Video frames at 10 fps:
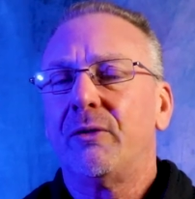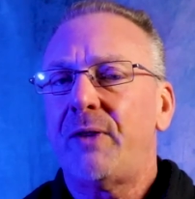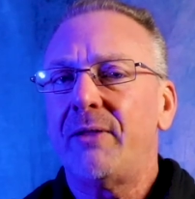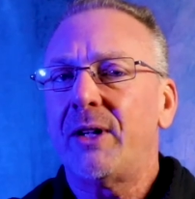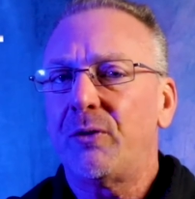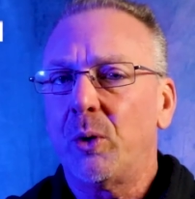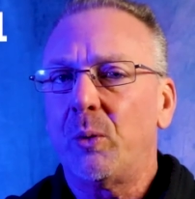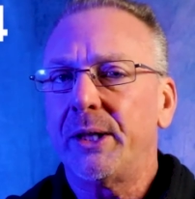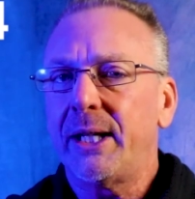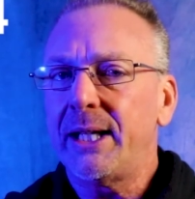
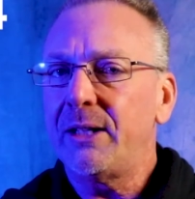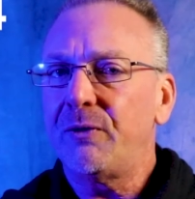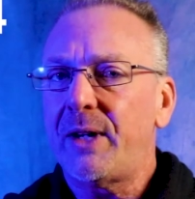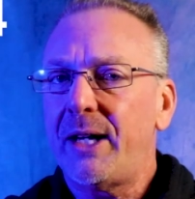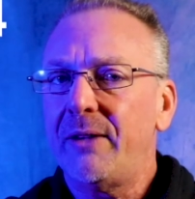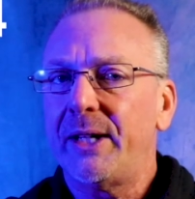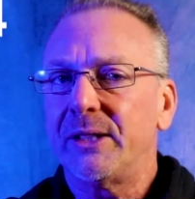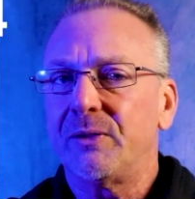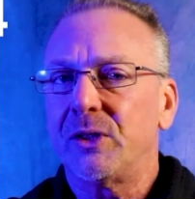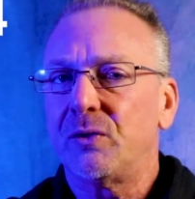5.41.85 and
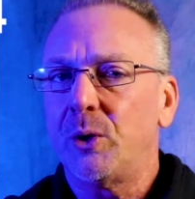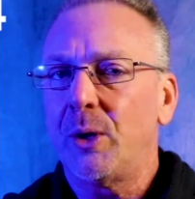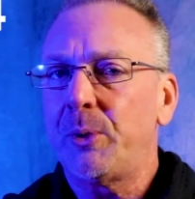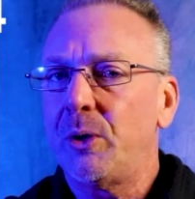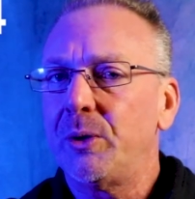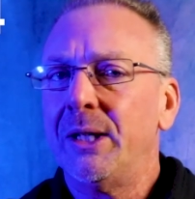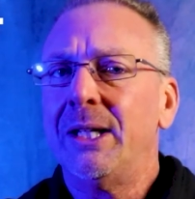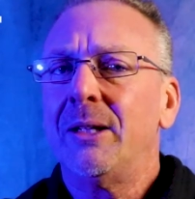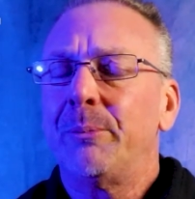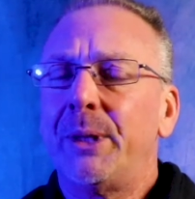as of this video upload.
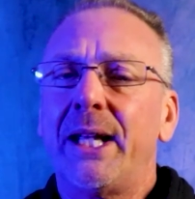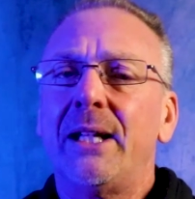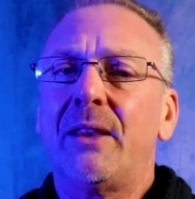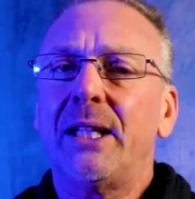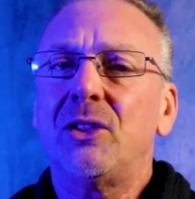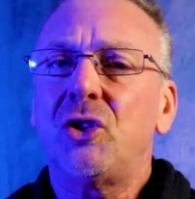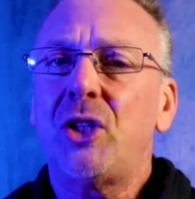But again, things